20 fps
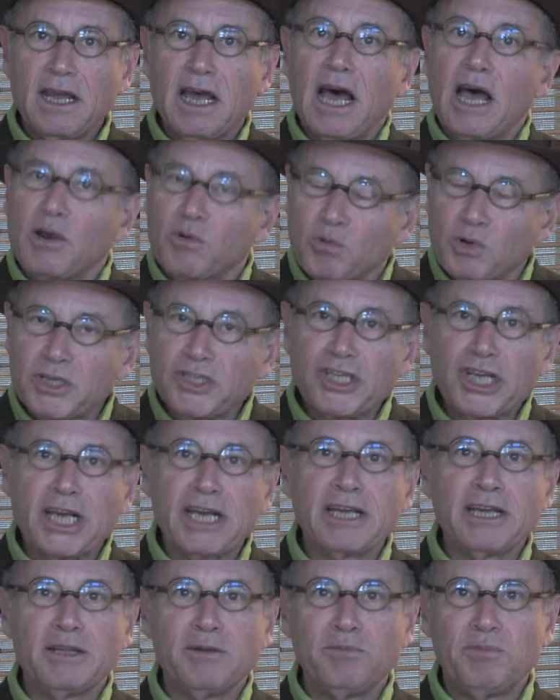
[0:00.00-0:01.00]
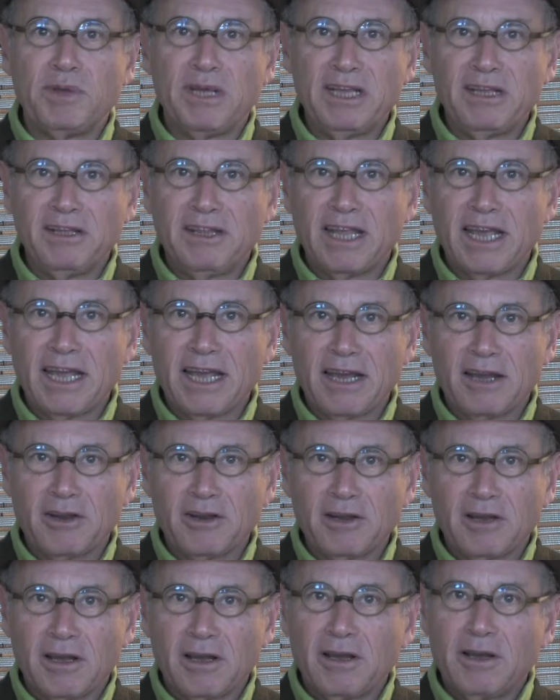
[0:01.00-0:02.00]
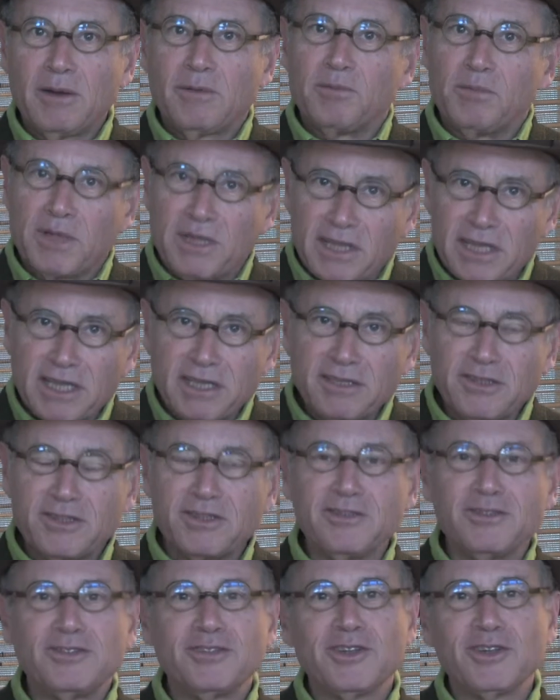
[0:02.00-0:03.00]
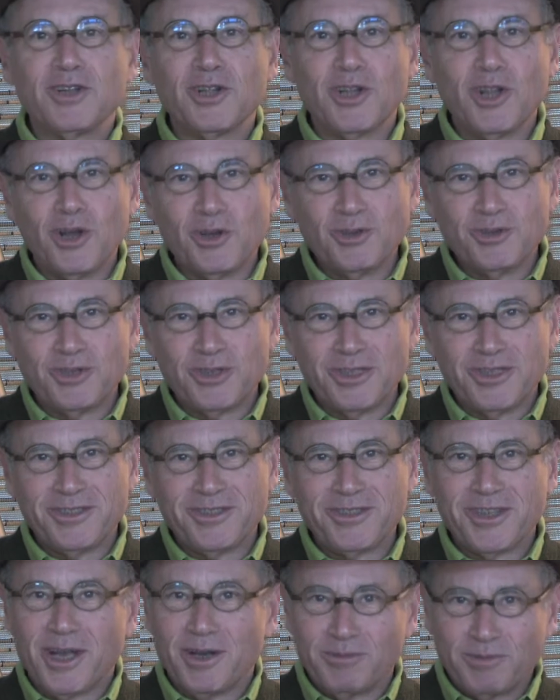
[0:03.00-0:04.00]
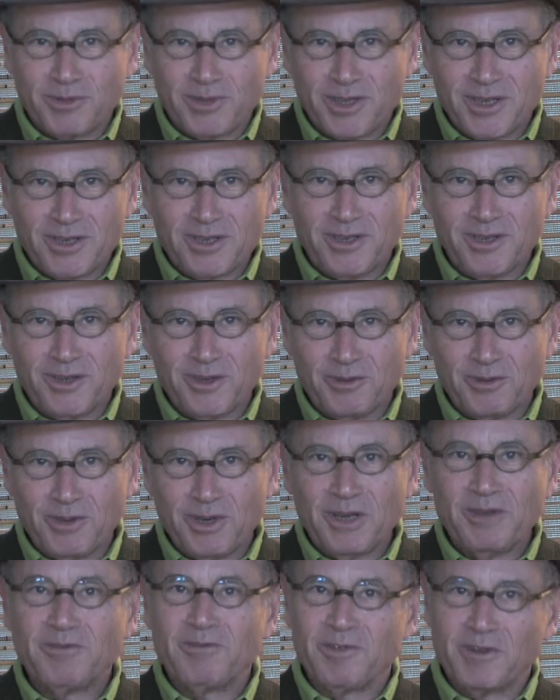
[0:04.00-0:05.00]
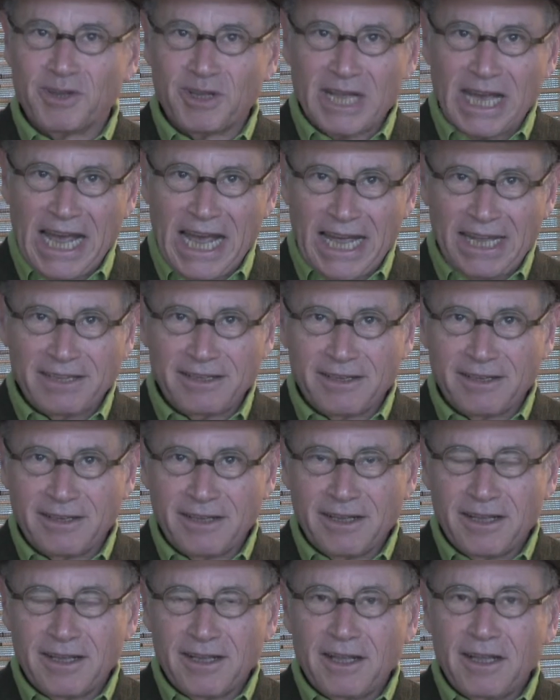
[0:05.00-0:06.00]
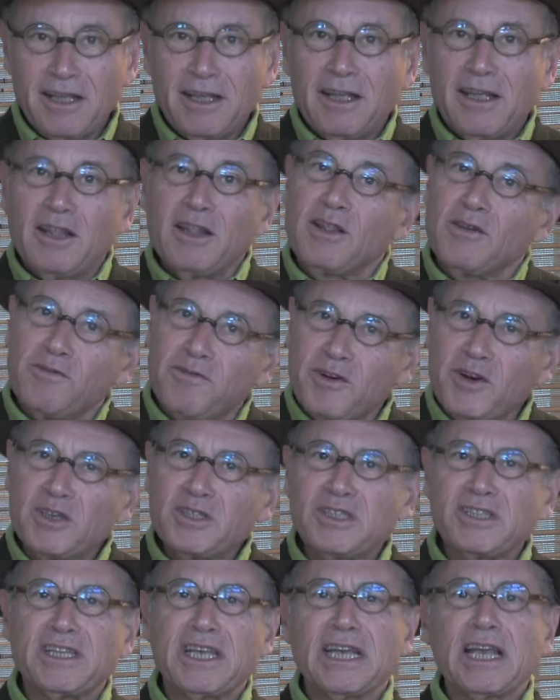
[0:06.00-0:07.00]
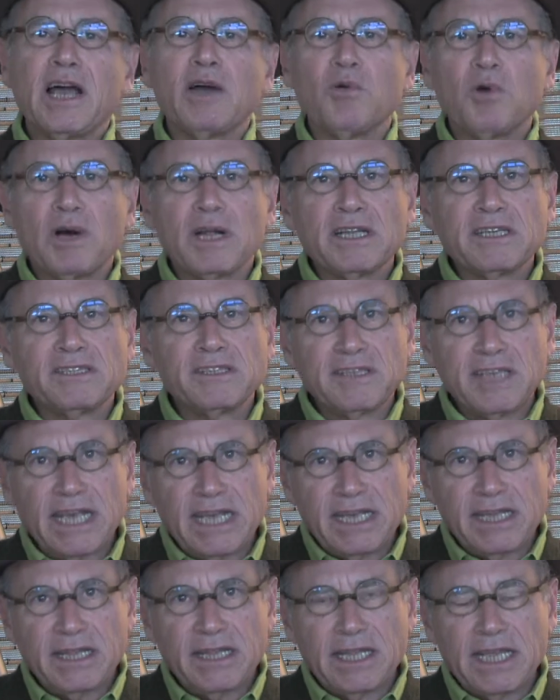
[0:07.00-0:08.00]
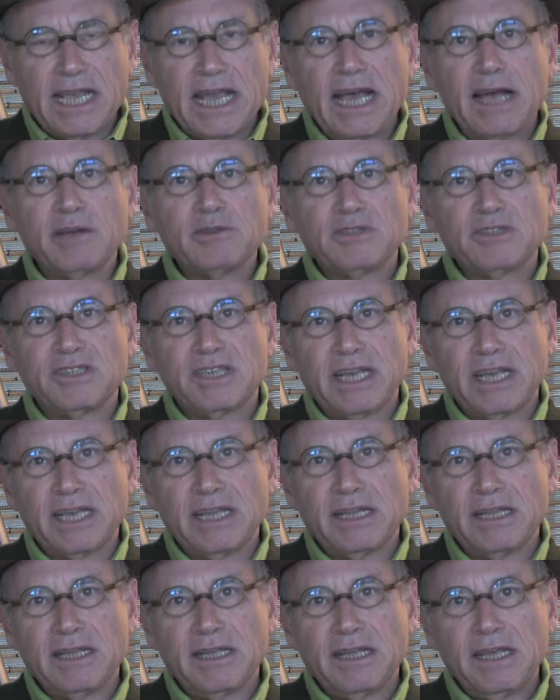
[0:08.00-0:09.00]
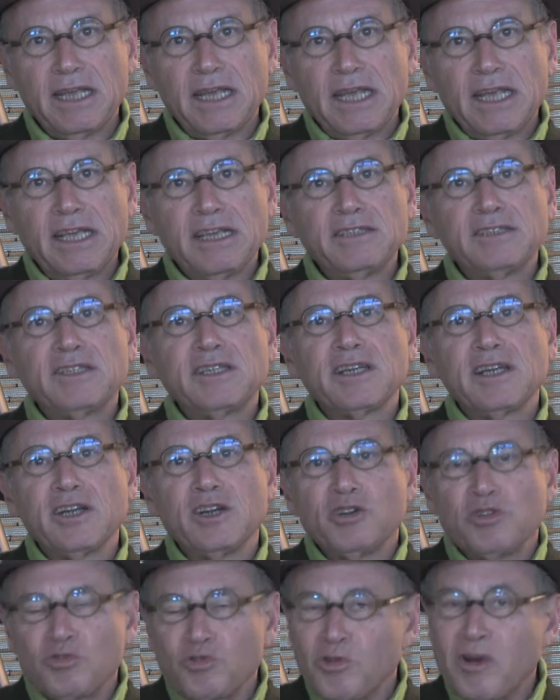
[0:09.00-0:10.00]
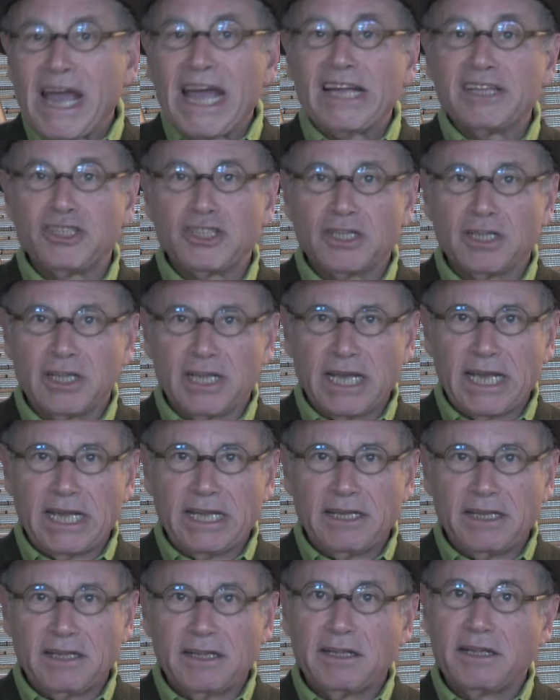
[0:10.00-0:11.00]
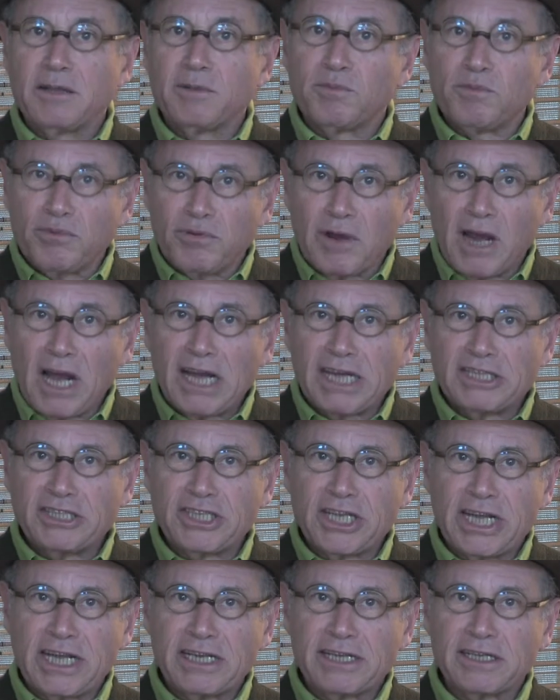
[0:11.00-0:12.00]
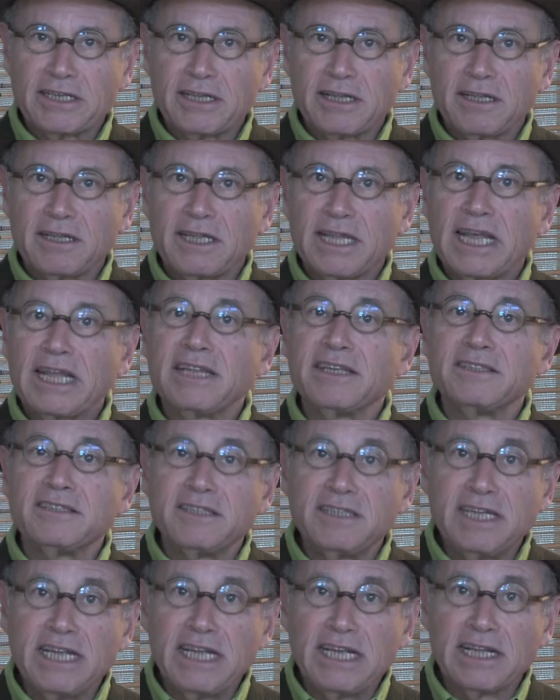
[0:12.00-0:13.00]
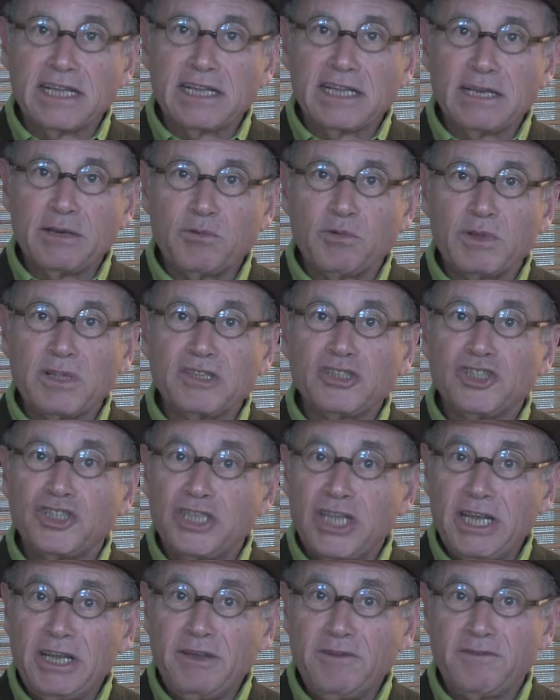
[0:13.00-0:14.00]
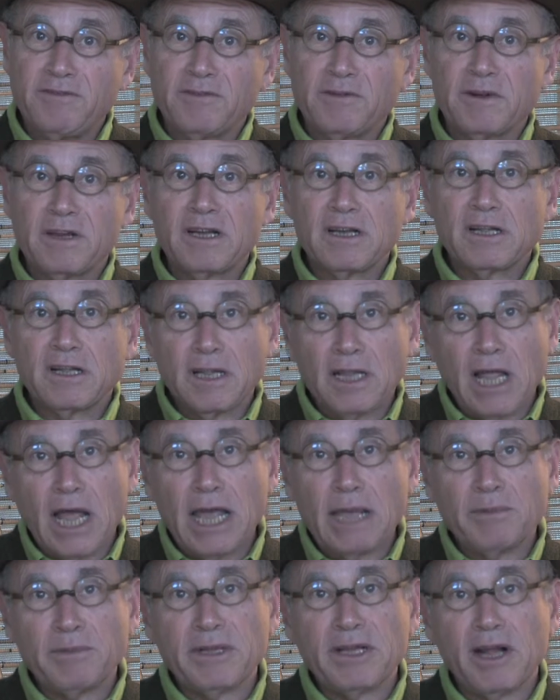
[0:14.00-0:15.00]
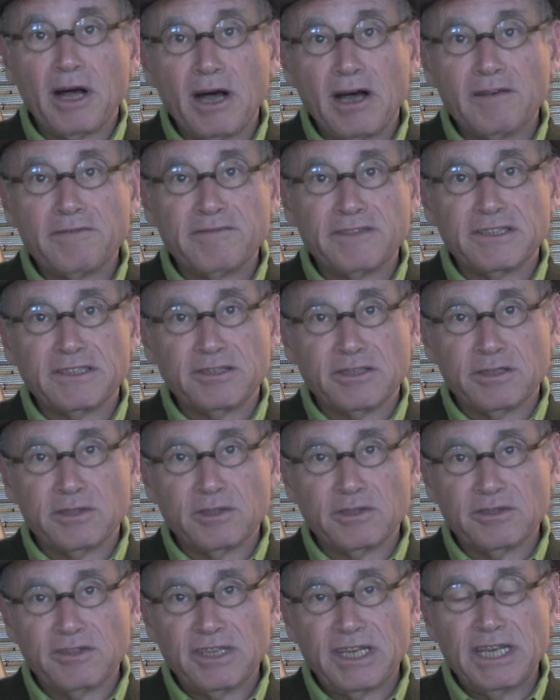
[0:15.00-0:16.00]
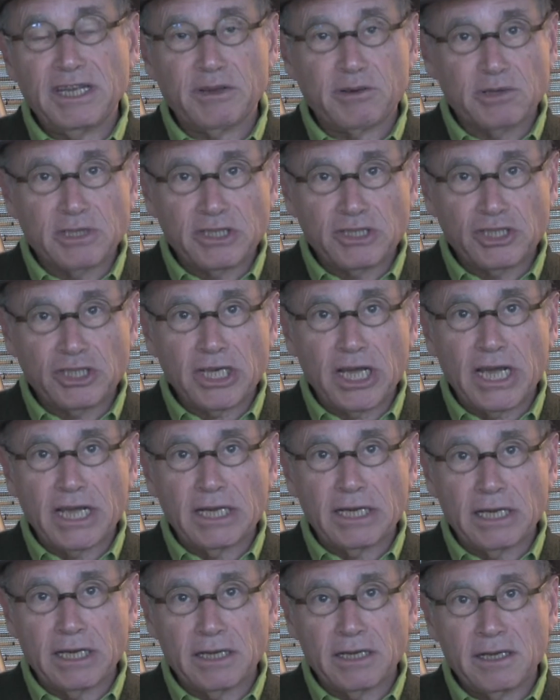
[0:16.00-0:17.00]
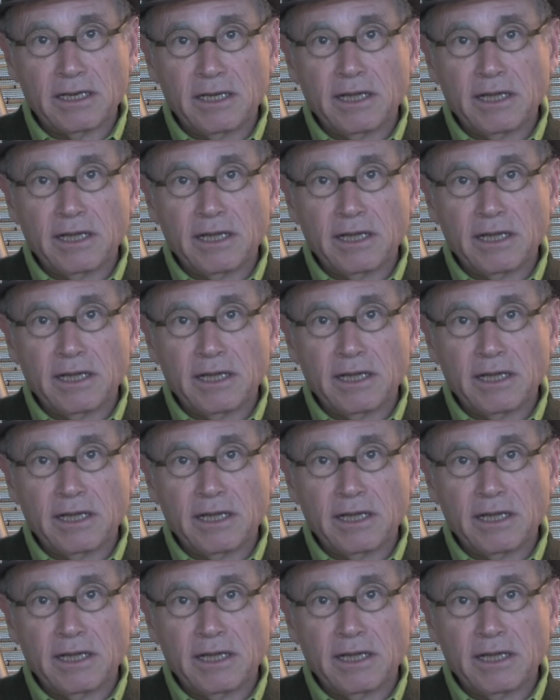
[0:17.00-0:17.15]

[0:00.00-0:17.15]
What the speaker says: I wish I could be there, but this is the closest substitute for that. The first thing I want to say at the outset is to congratulate the project that is dealing with chief climate officers here in China.